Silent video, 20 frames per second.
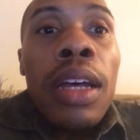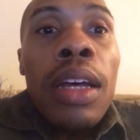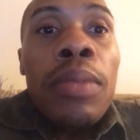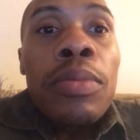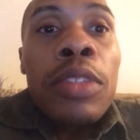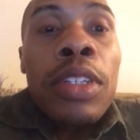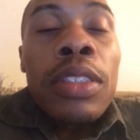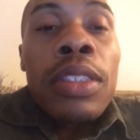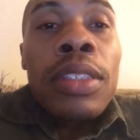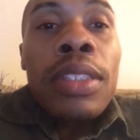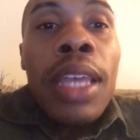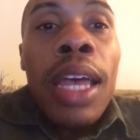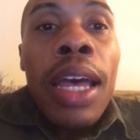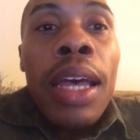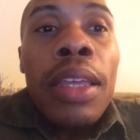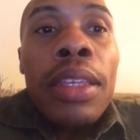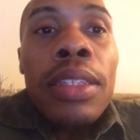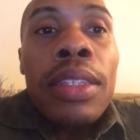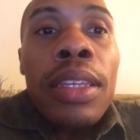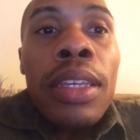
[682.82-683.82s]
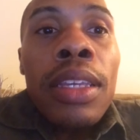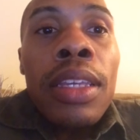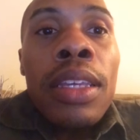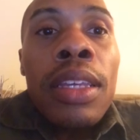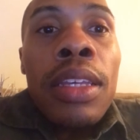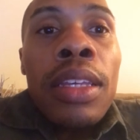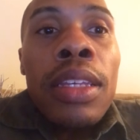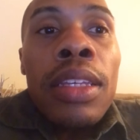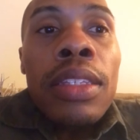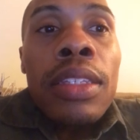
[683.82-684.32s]
Just as I
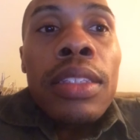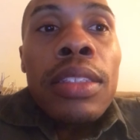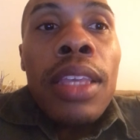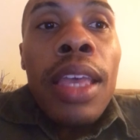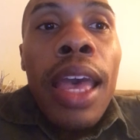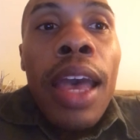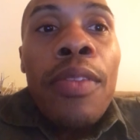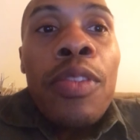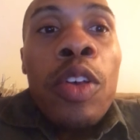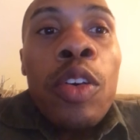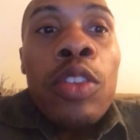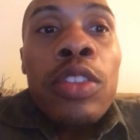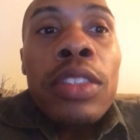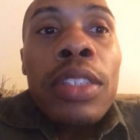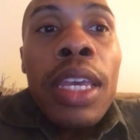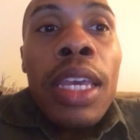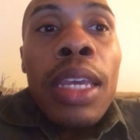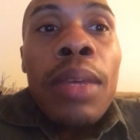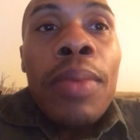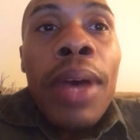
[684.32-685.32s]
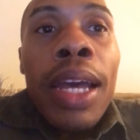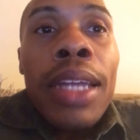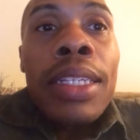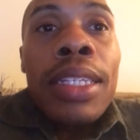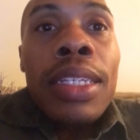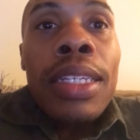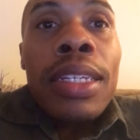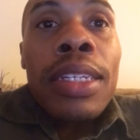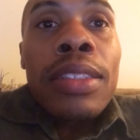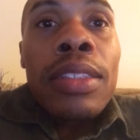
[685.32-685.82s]
have those same
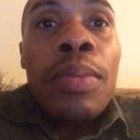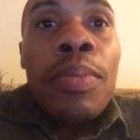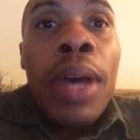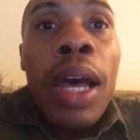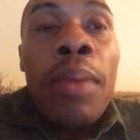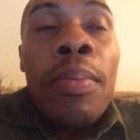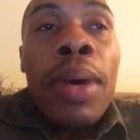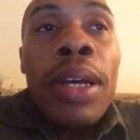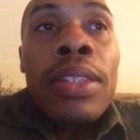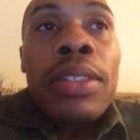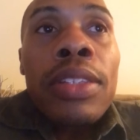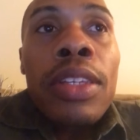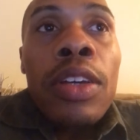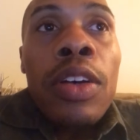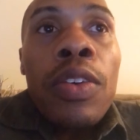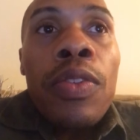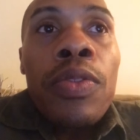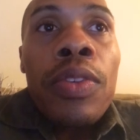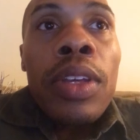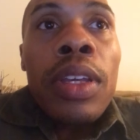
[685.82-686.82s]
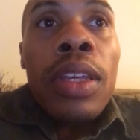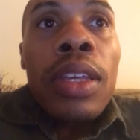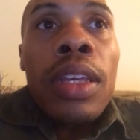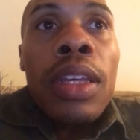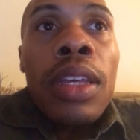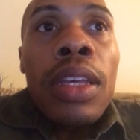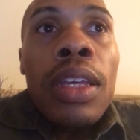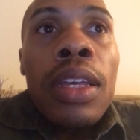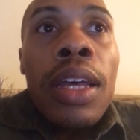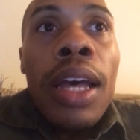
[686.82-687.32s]
ideas about myself,
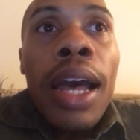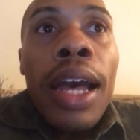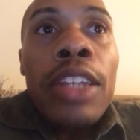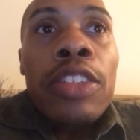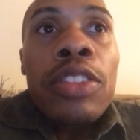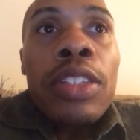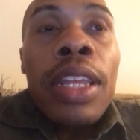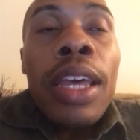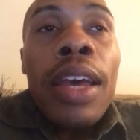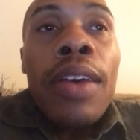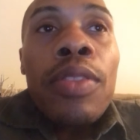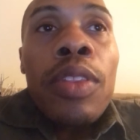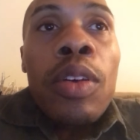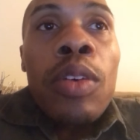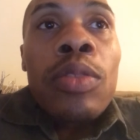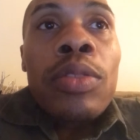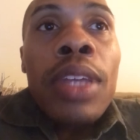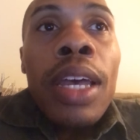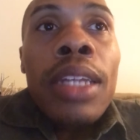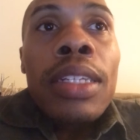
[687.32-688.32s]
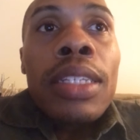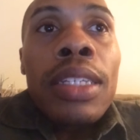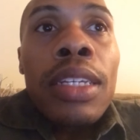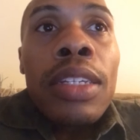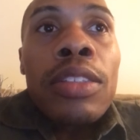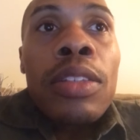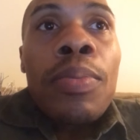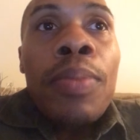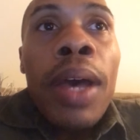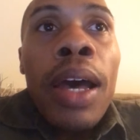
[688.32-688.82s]
I should have those
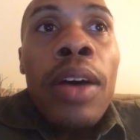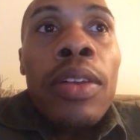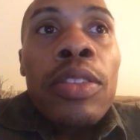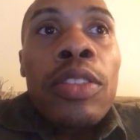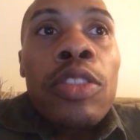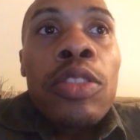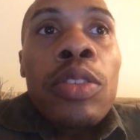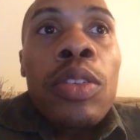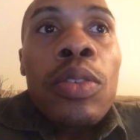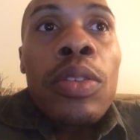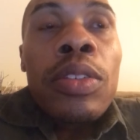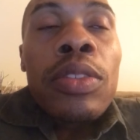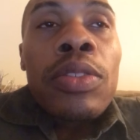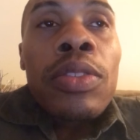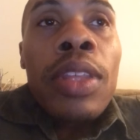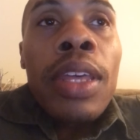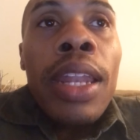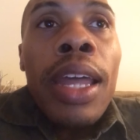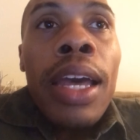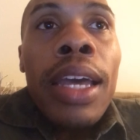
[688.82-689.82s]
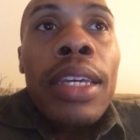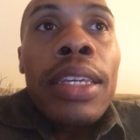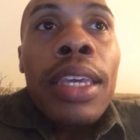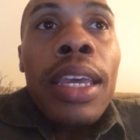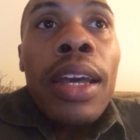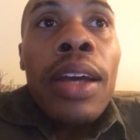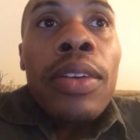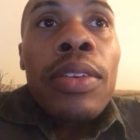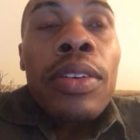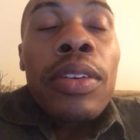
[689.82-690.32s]
ideas about the students that I
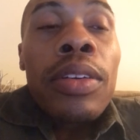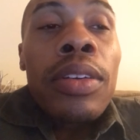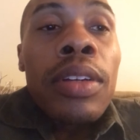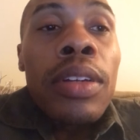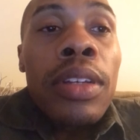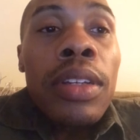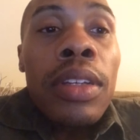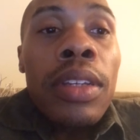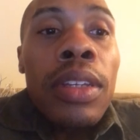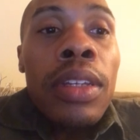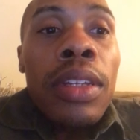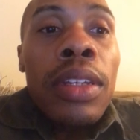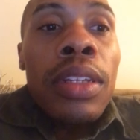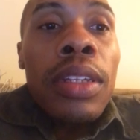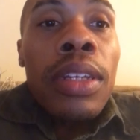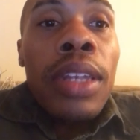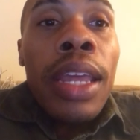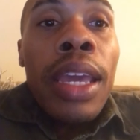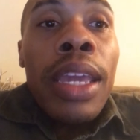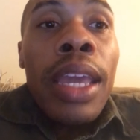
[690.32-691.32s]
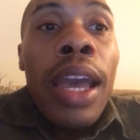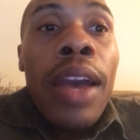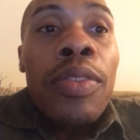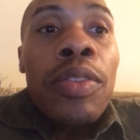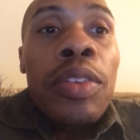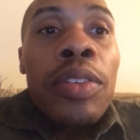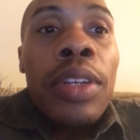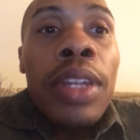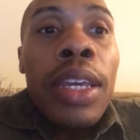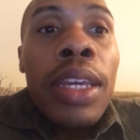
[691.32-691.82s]
encounter day
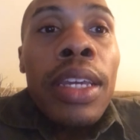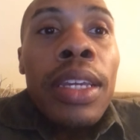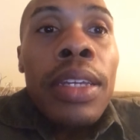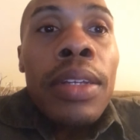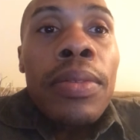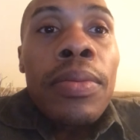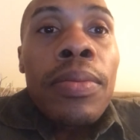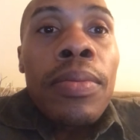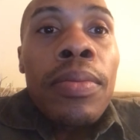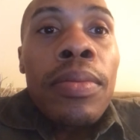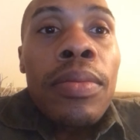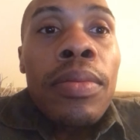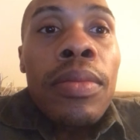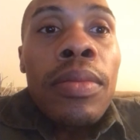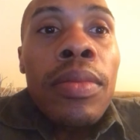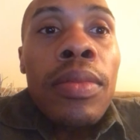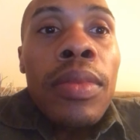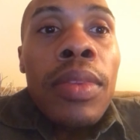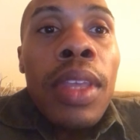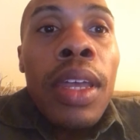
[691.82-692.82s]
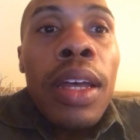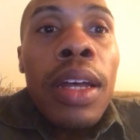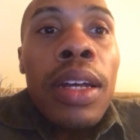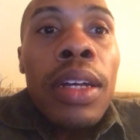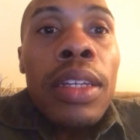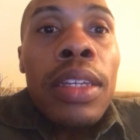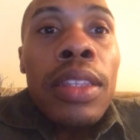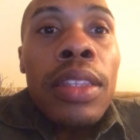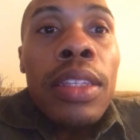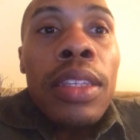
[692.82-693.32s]
after day
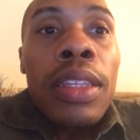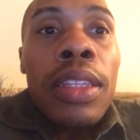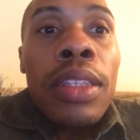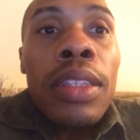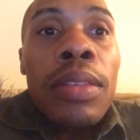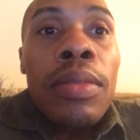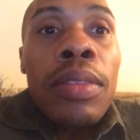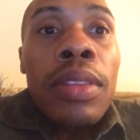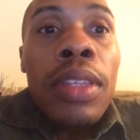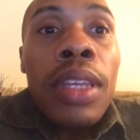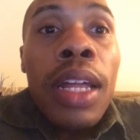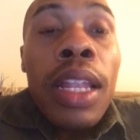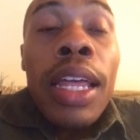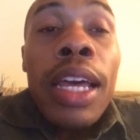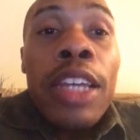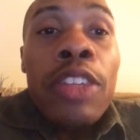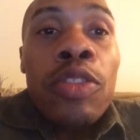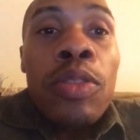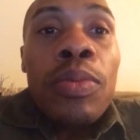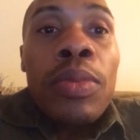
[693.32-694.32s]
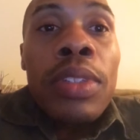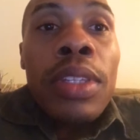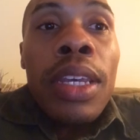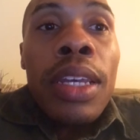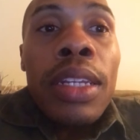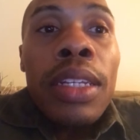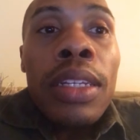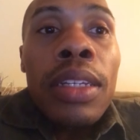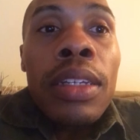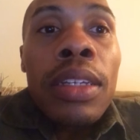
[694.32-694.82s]
in the classroom
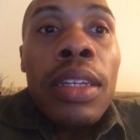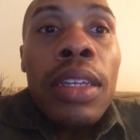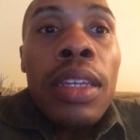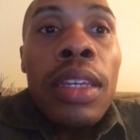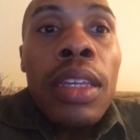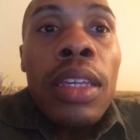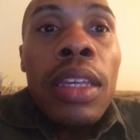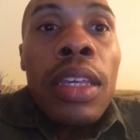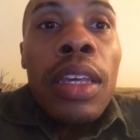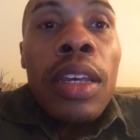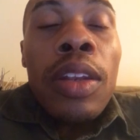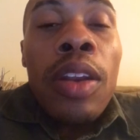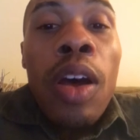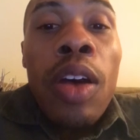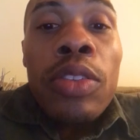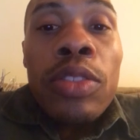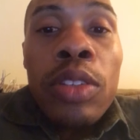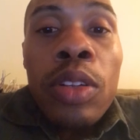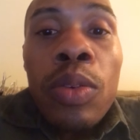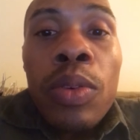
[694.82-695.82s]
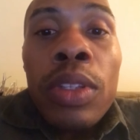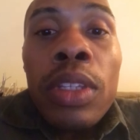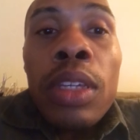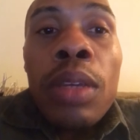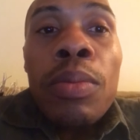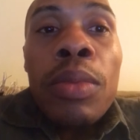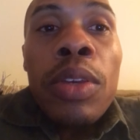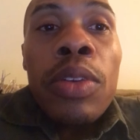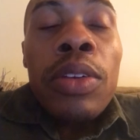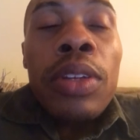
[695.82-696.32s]
setting and also in the
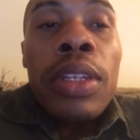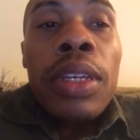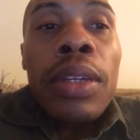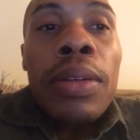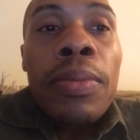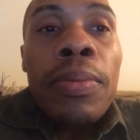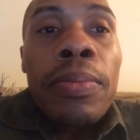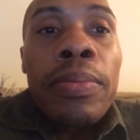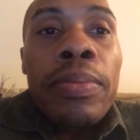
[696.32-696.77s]
community.